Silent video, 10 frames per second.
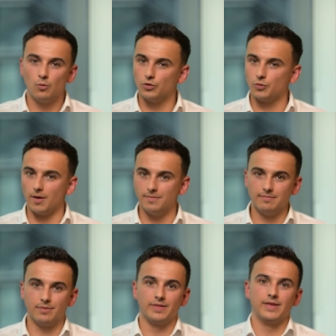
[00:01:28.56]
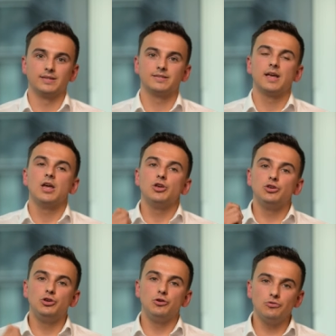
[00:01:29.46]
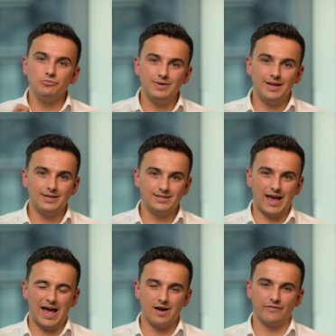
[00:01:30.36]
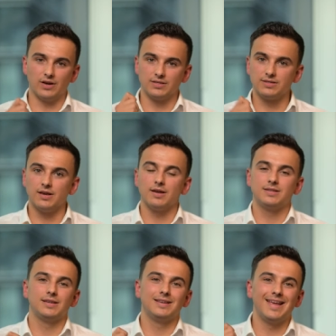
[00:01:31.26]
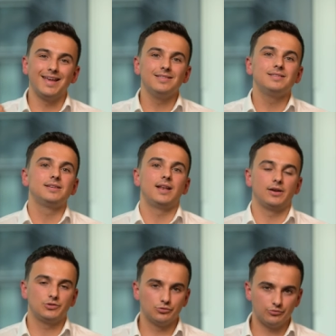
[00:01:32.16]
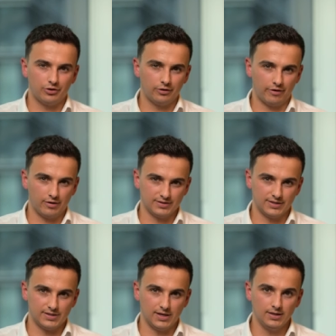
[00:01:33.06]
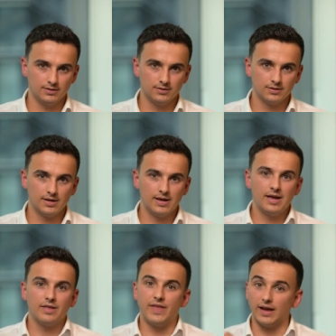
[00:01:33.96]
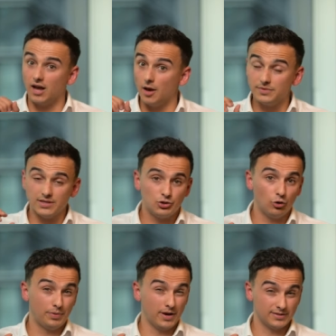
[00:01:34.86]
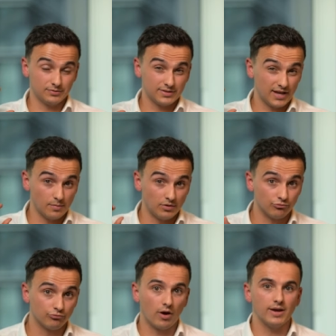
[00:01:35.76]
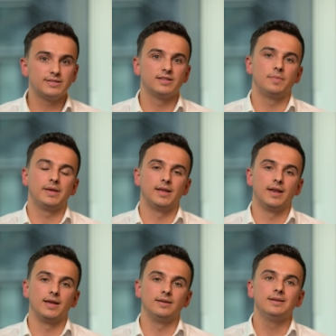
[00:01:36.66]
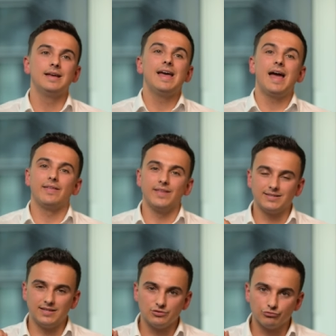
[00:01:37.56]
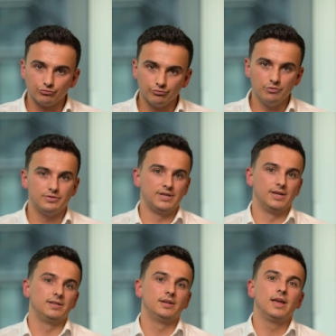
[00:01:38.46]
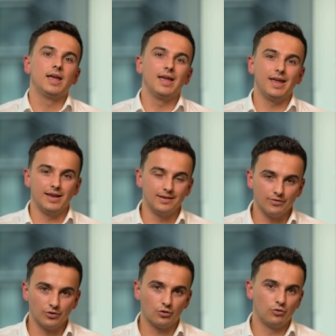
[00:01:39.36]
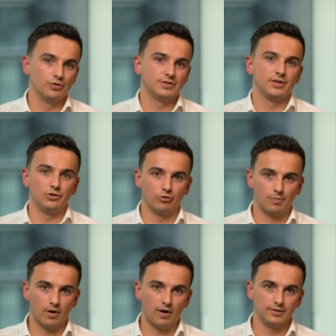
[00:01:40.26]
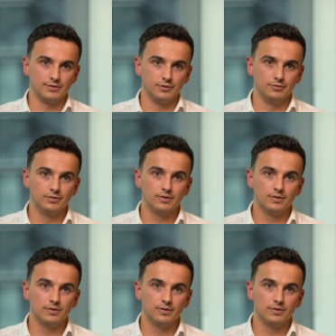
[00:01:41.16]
What do I mean by this? You need to have a certain intellectual curiosity that comes into your personal statement right at the beginning and that is rooted in the course that you're applying to.